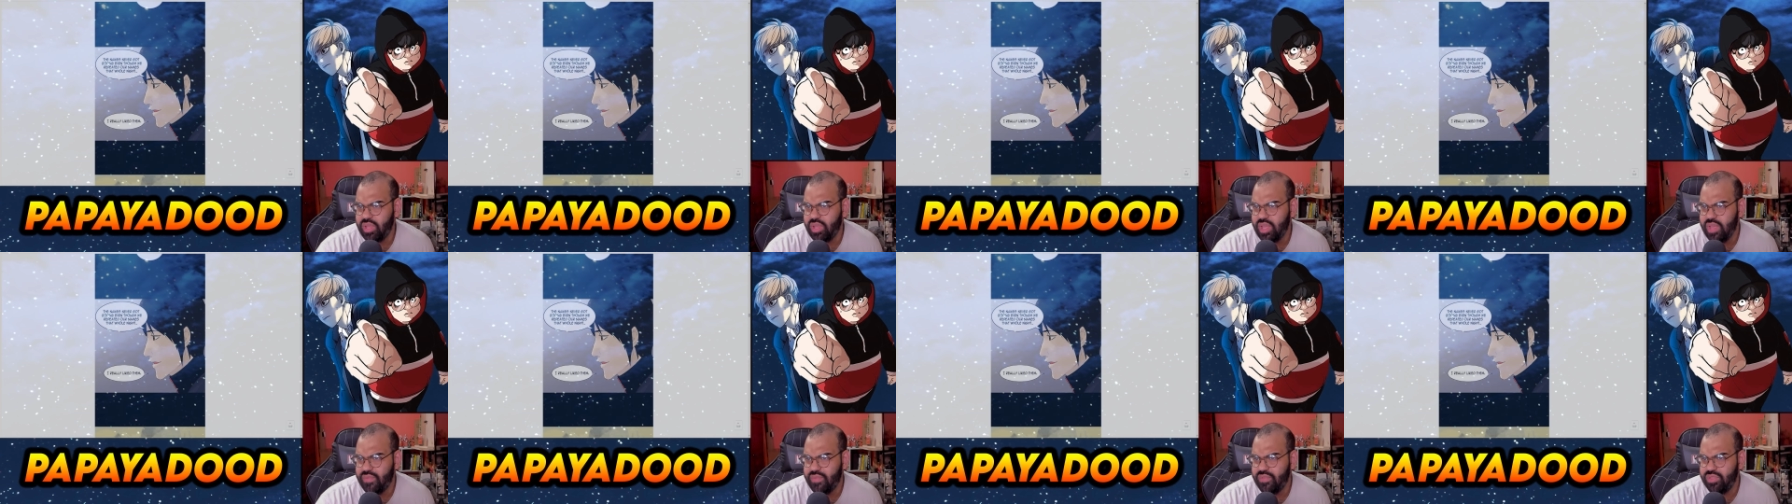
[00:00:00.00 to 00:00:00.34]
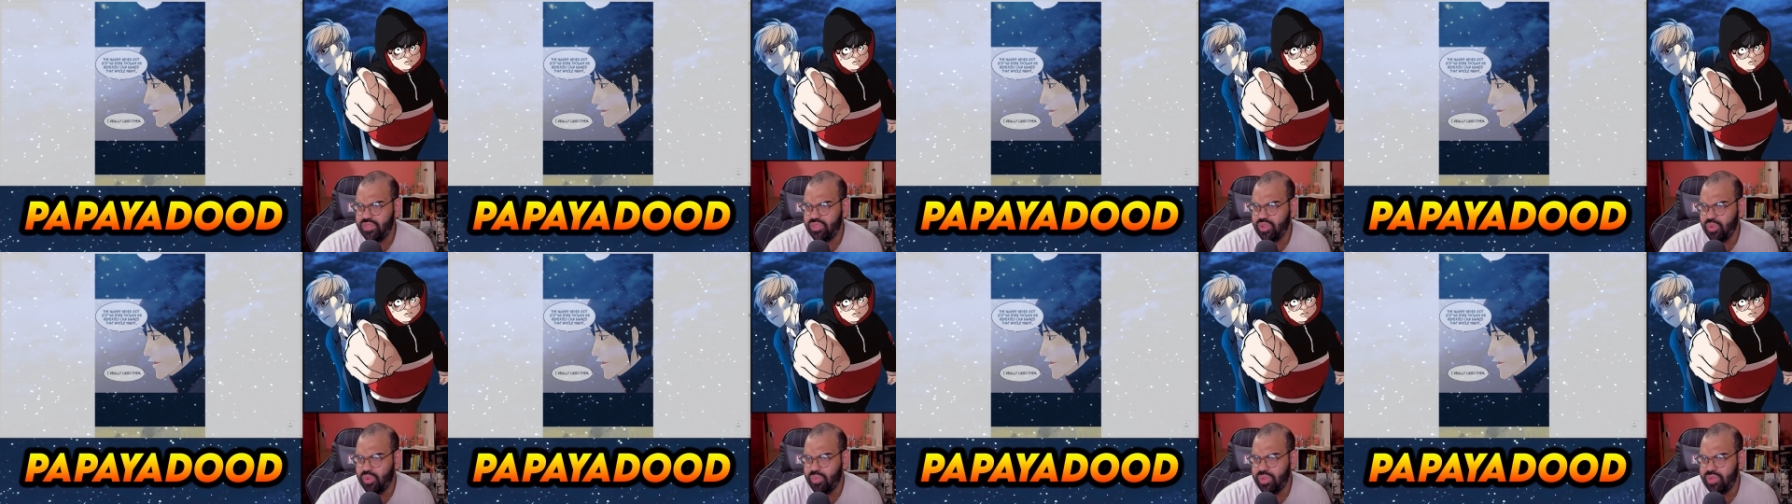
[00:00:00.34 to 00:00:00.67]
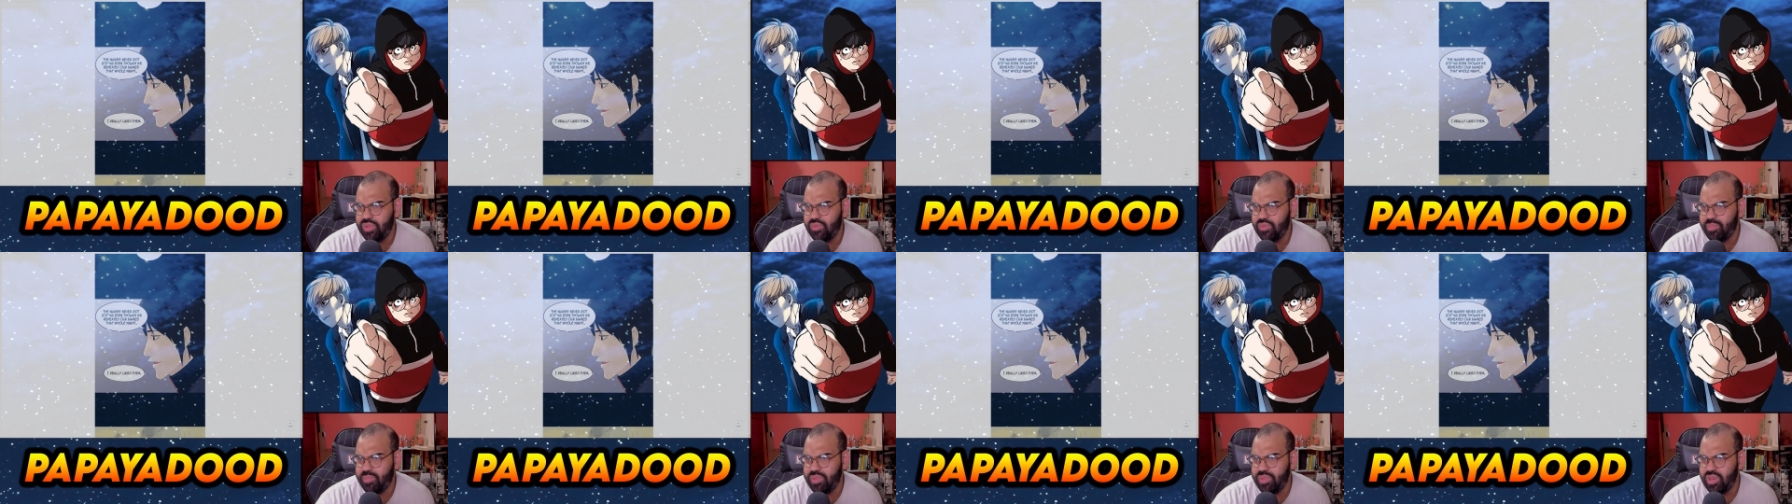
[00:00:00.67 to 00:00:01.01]
even though we
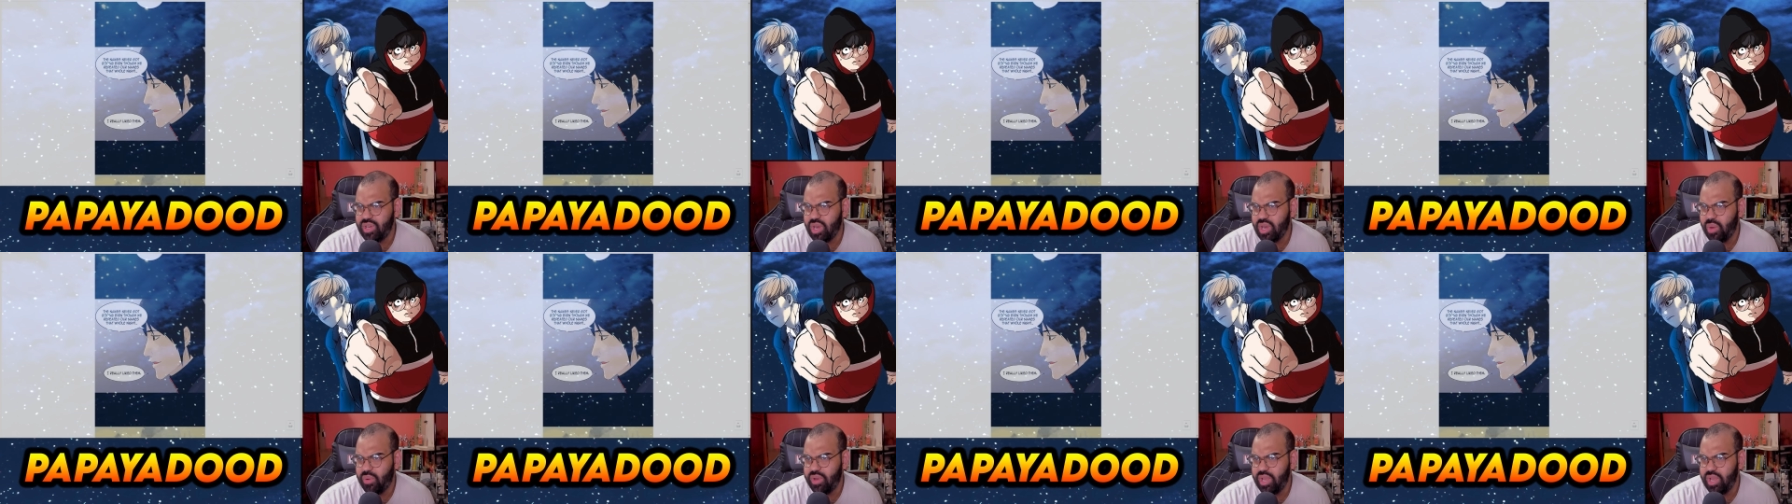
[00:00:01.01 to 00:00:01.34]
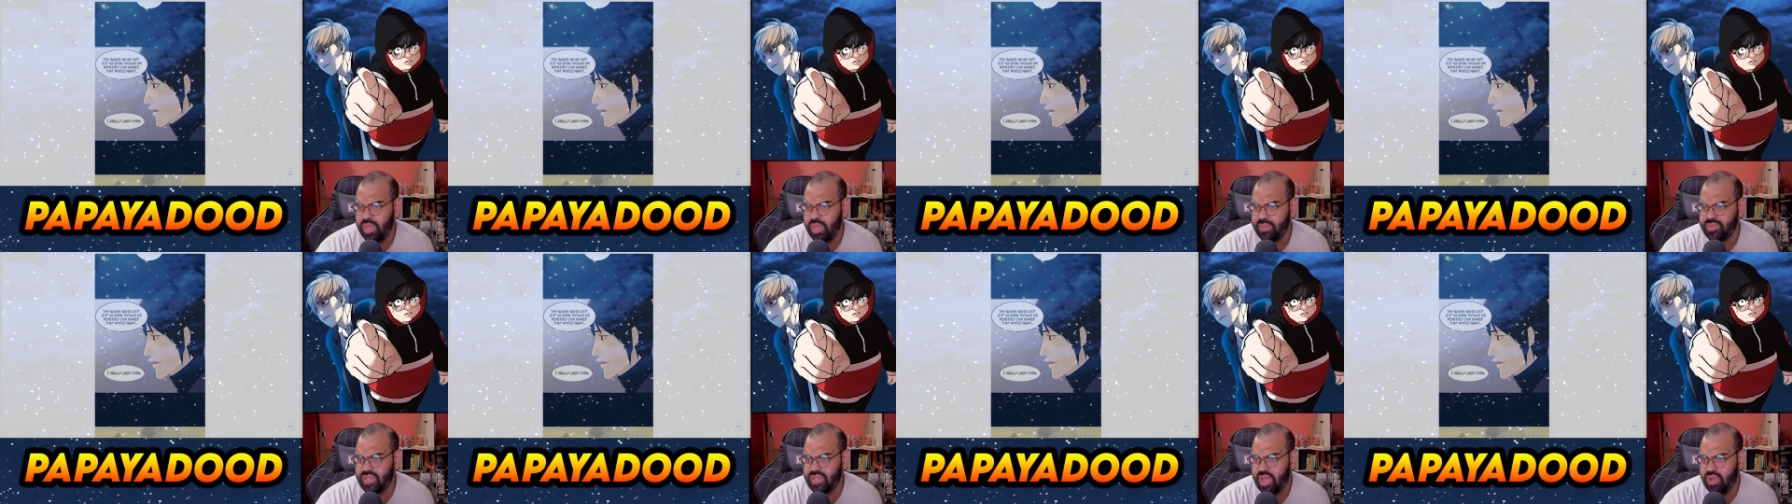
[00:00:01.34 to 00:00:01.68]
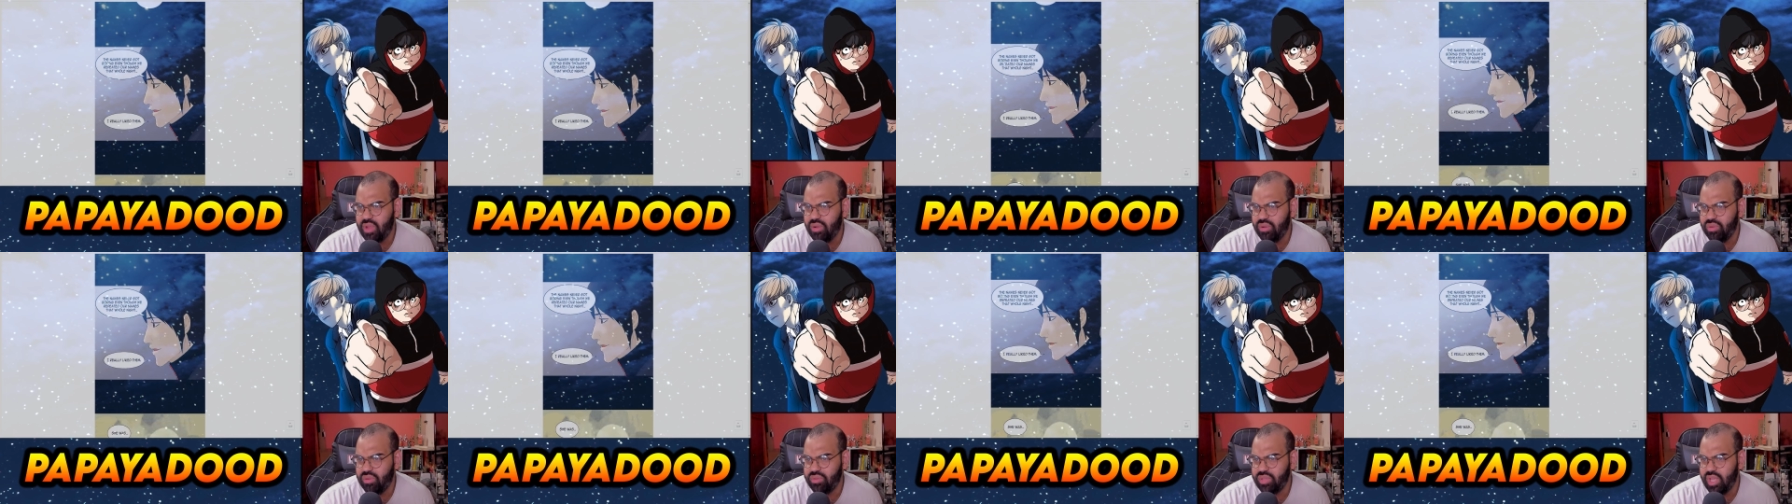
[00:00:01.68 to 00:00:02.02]
repeated our names that
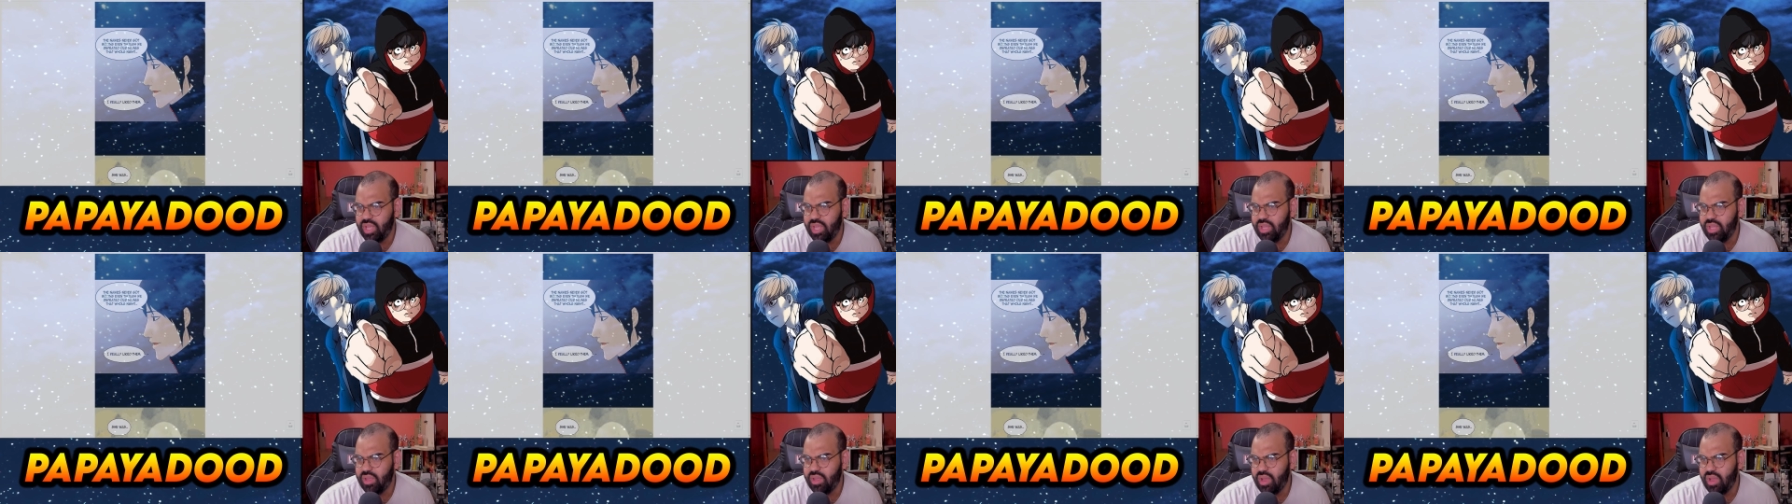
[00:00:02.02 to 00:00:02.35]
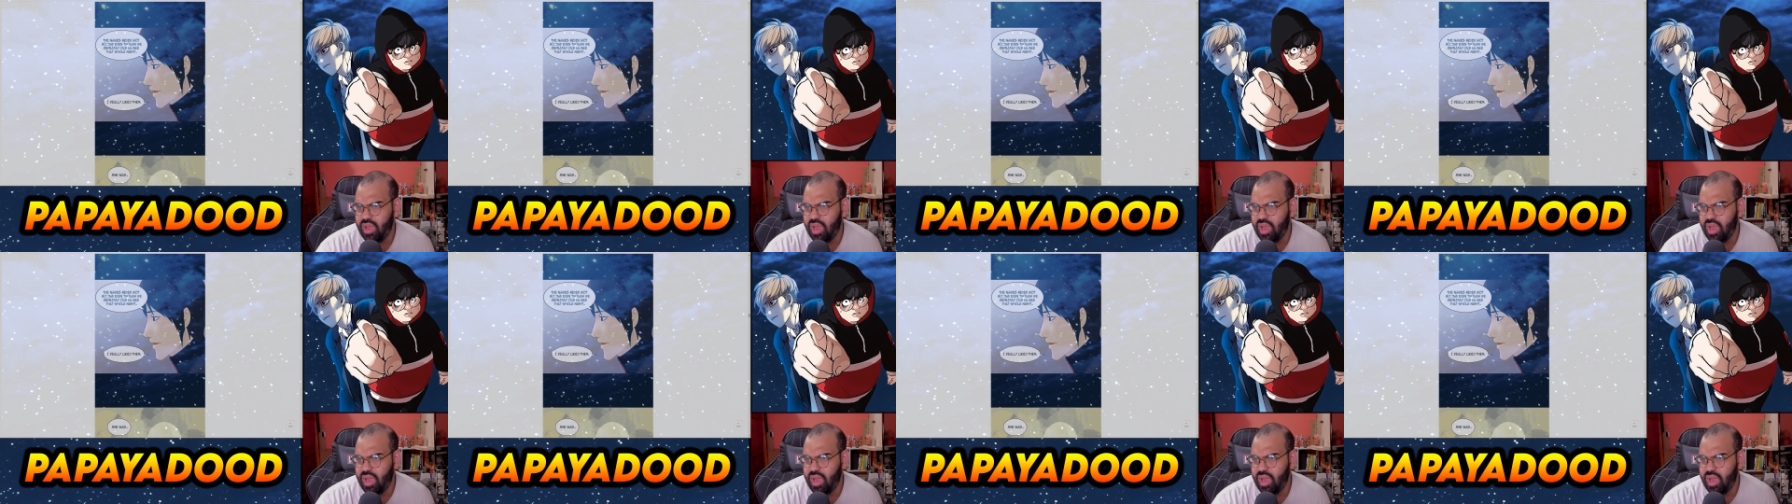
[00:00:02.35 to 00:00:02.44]
whole night.